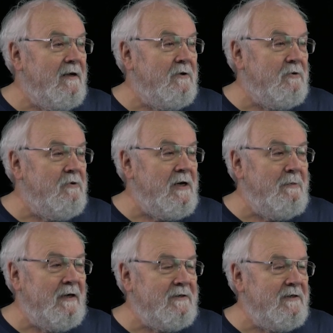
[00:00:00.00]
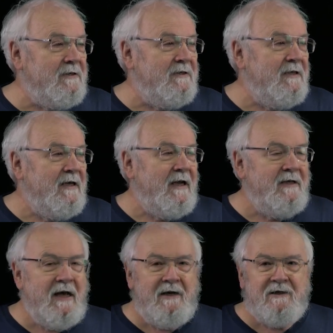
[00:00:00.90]
you can read about it in
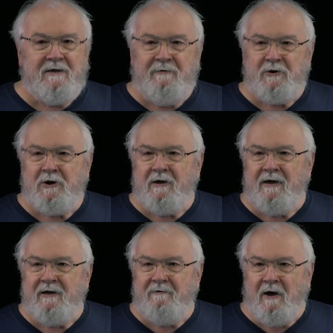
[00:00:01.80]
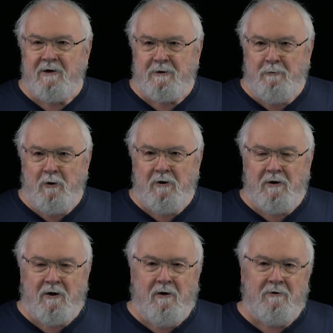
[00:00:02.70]
any sufficiently advanced book
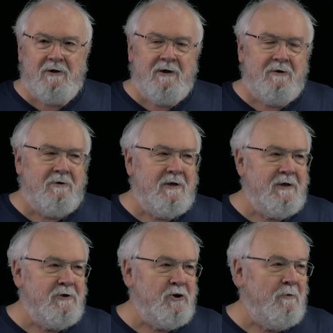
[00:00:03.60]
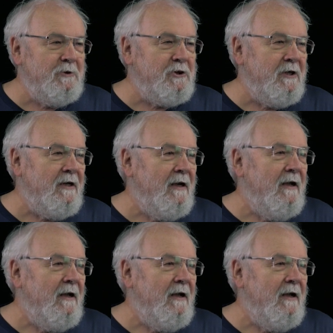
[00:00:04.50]
on Euclidean geometry.